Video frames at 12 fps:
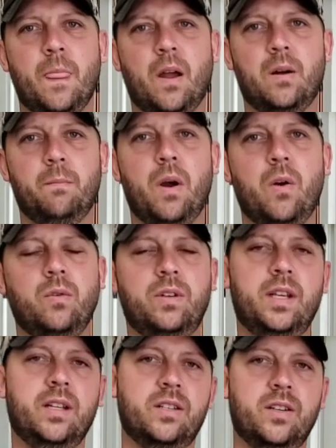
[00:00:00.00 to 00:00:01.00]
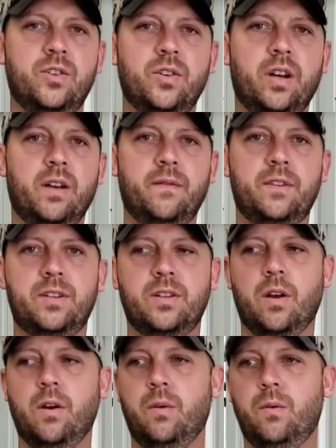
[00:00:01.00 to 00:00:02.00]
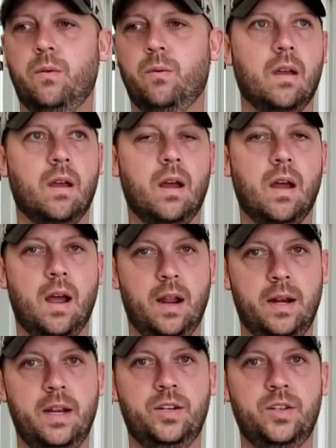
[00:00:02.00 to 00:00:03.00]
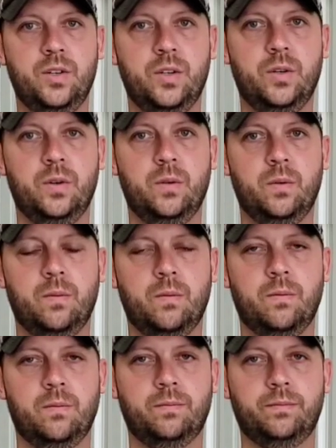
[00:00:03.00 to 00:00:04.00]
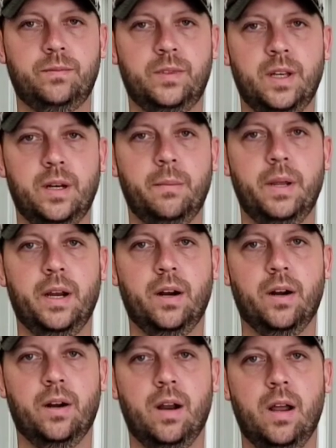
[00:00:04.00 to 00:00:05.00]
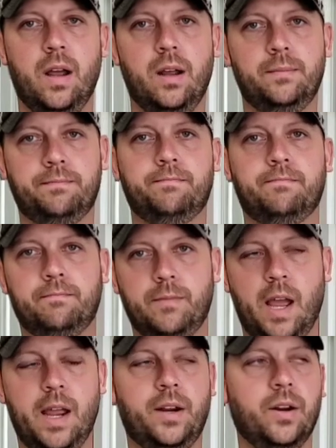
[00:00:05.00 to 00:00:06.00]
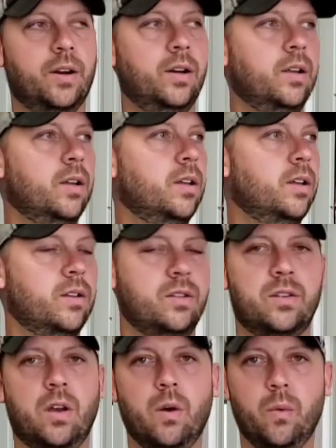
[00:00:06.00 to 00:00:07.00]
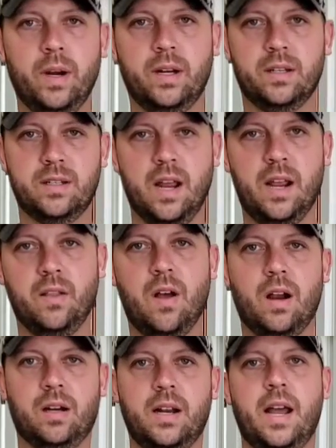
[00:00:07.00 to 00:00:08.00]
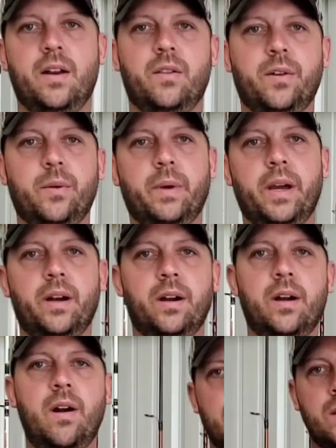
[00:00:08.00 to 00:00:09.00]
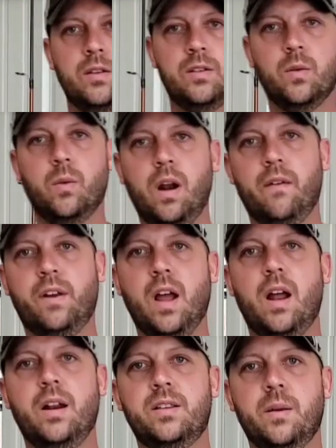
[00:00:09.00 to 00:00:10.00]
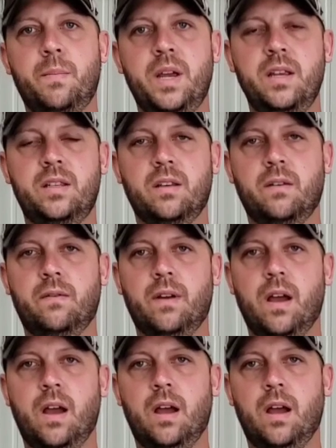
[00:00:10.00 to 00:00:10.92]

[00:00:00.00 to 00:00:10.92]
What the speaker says: our boat tends to drift. So I need to get a bigger anchor so we can stay locked down a little better. So what I've got is a piece of